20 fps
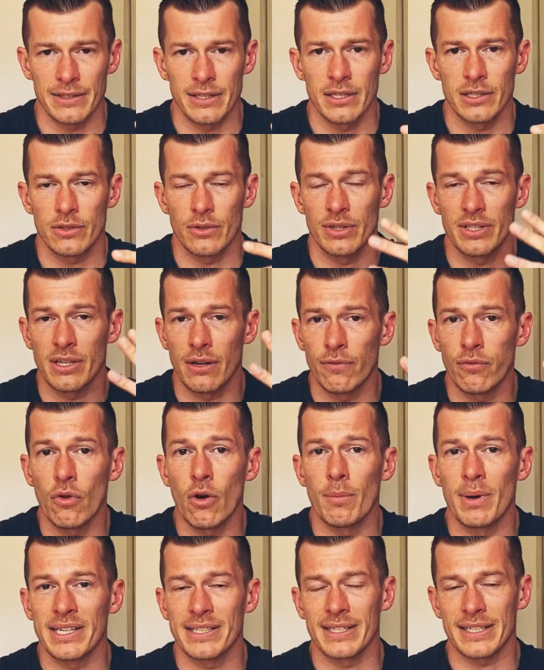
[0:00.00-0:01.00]
So these are 4
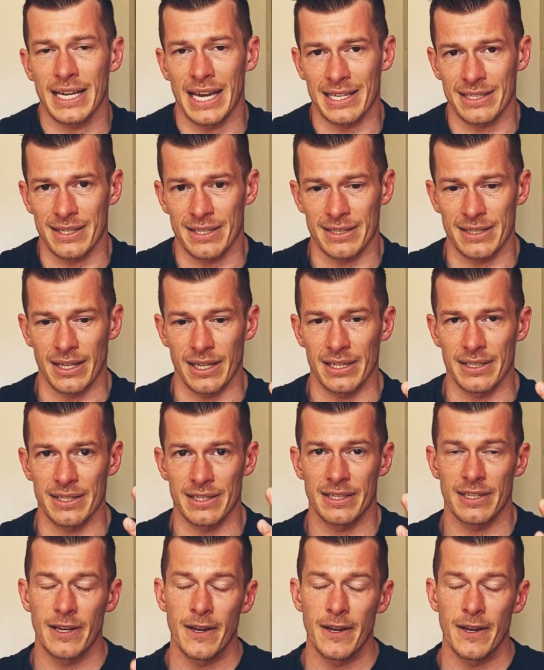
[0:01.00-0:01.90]
basic exercises.